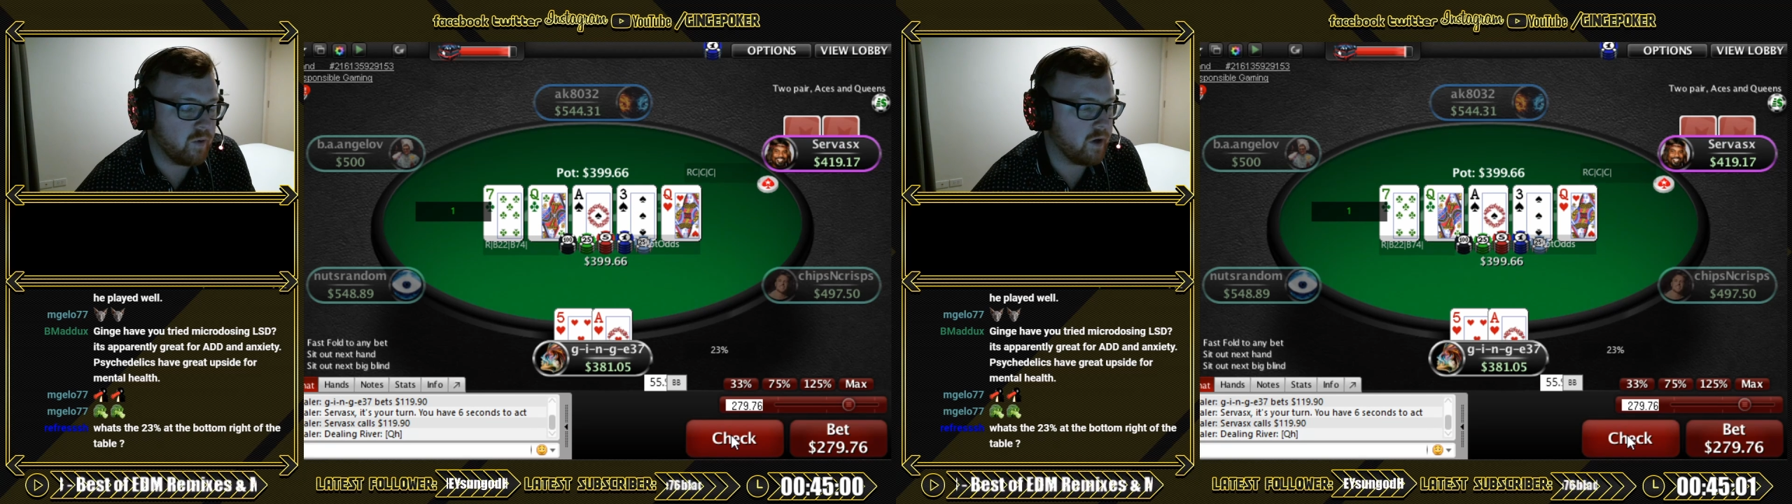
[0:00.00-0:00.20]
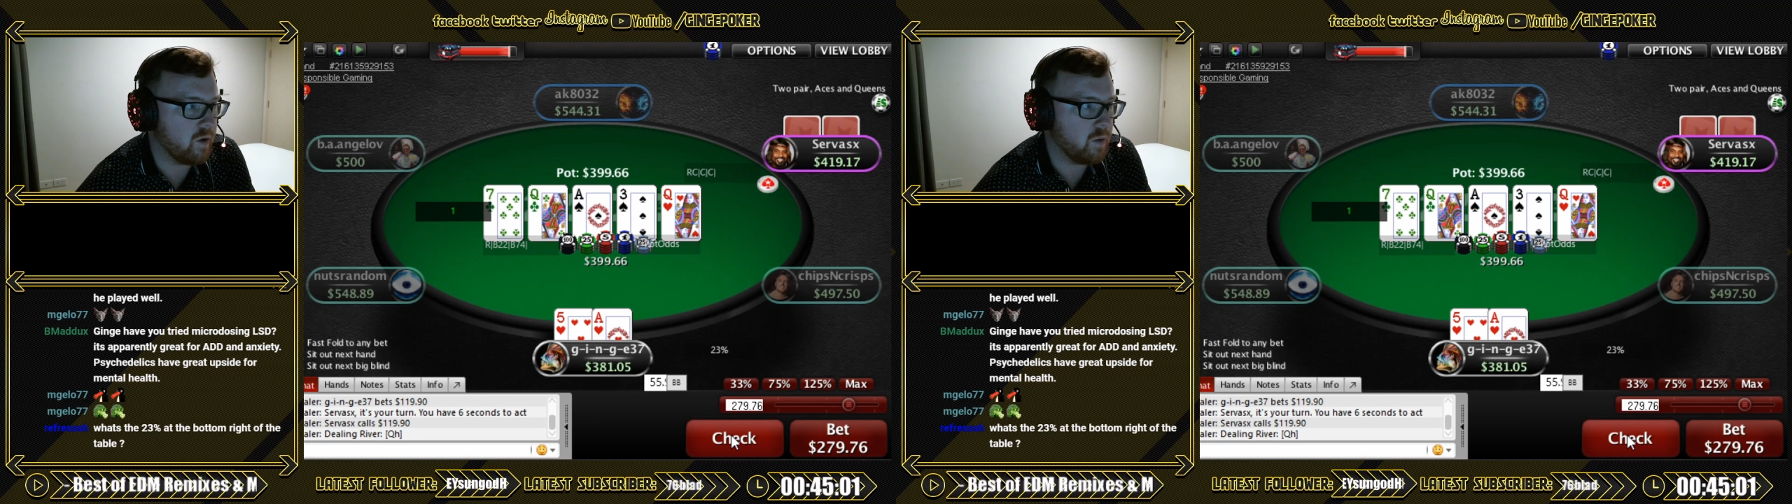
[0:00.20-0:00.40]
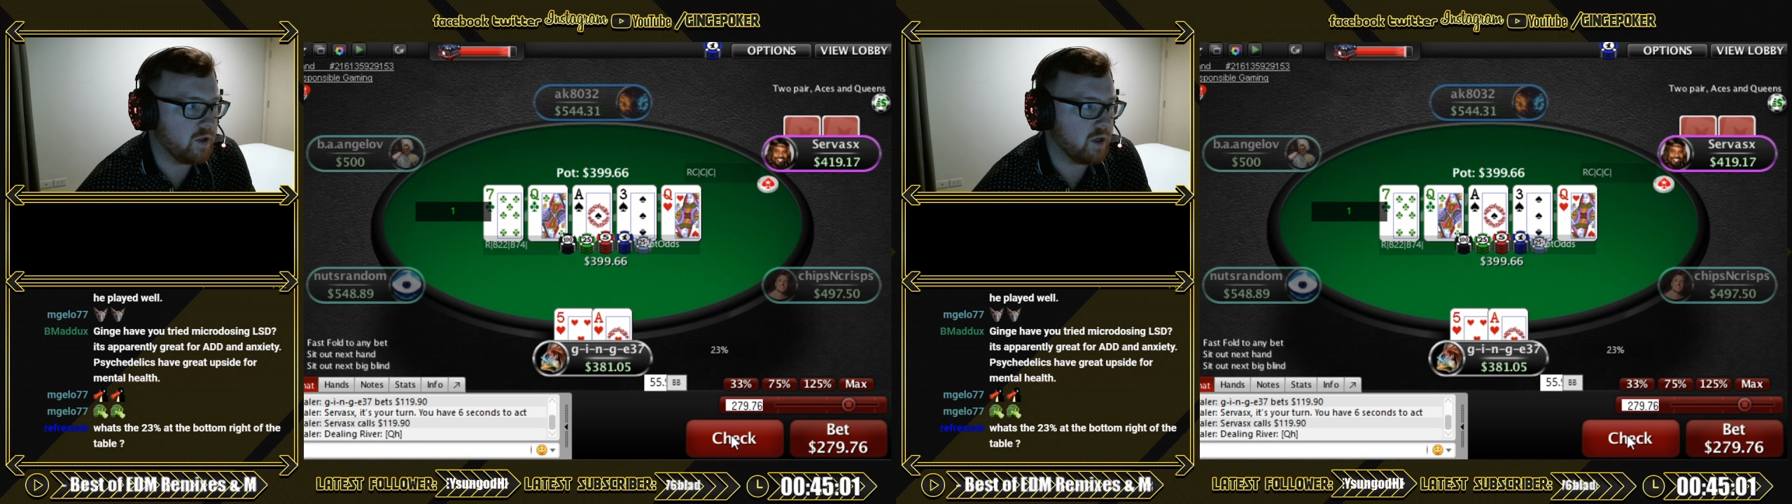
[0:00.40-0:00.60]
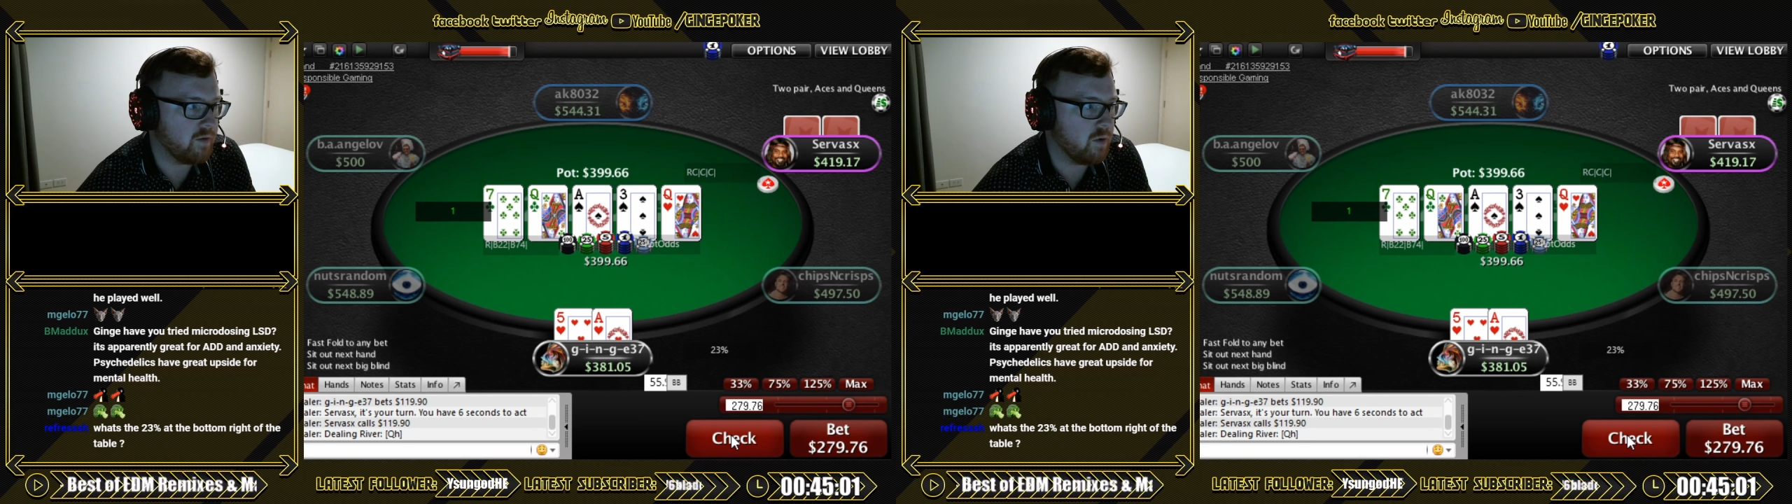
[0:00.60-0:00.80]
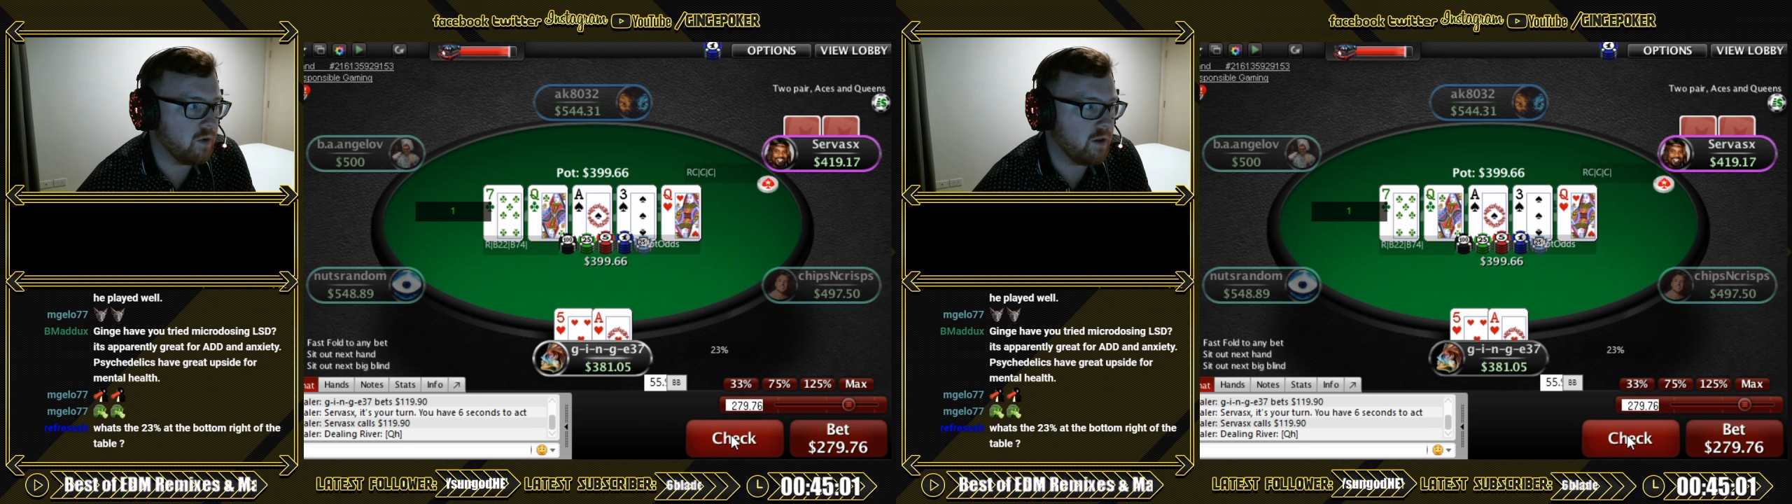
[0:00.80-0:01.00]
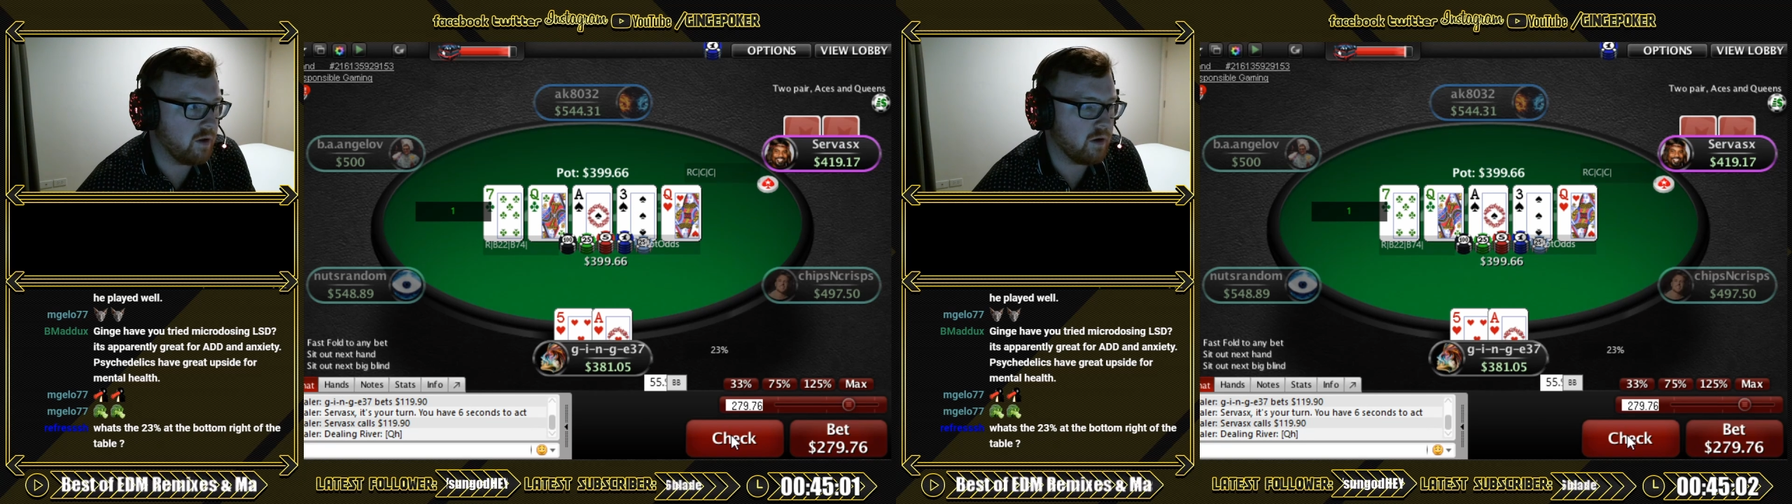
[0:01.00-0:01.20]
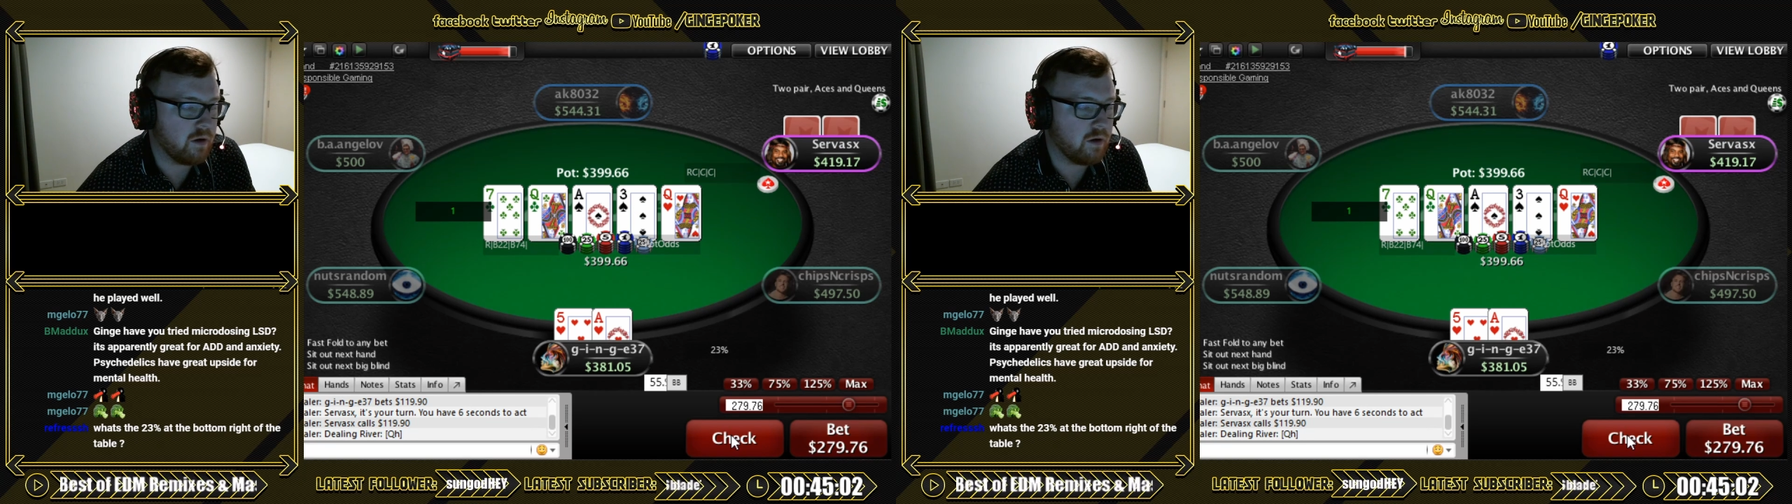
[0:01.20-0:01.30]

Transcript: go with check fold, I think.